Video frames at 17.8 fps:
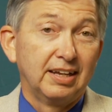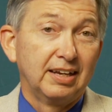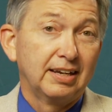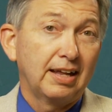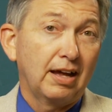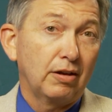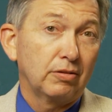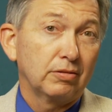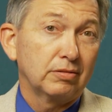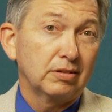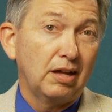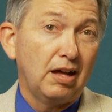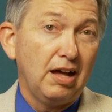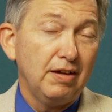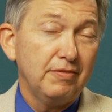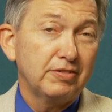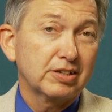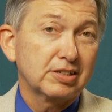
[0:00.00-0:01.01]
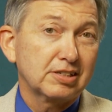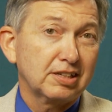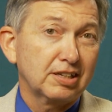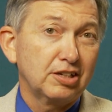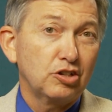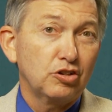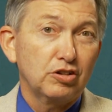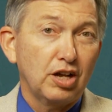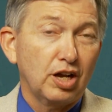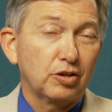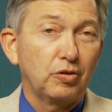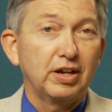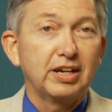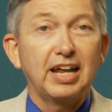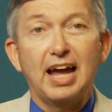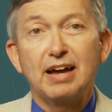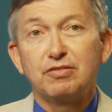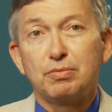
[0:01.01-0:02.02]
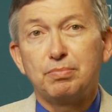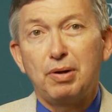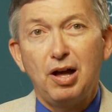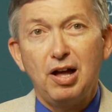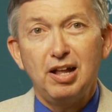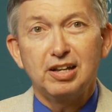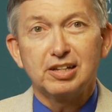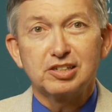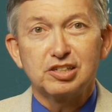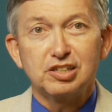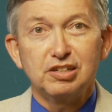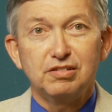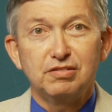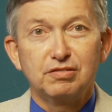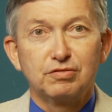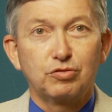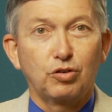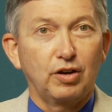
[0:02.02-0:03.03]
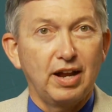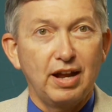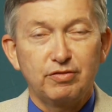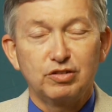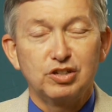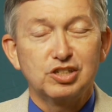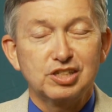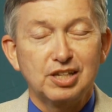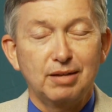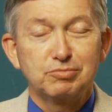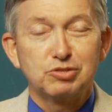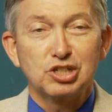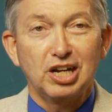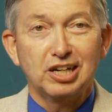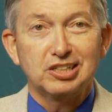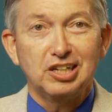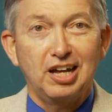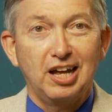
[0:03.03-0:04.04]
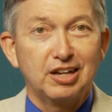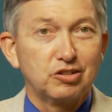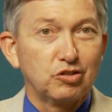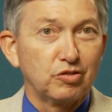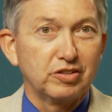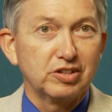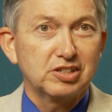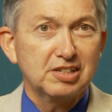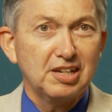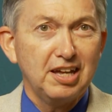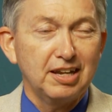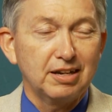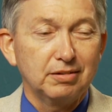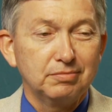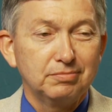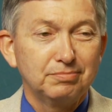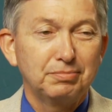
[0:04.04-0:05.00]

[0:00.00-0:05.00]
Now, obviously, you're not going to have a policy for every subject under the sun,